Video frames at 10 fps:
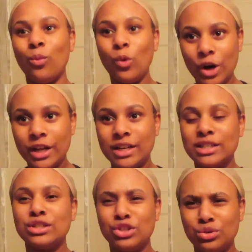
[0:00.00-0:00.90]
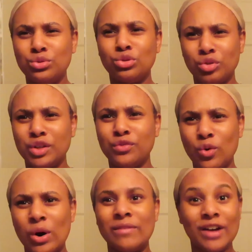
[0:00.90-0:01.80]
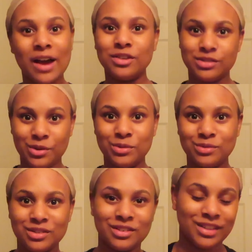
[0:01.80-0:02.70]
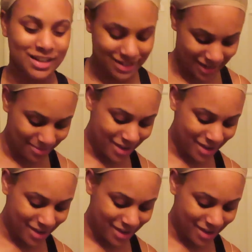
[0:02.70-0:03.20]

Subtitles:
1, 2, 3, 4, and 5 years old during that time,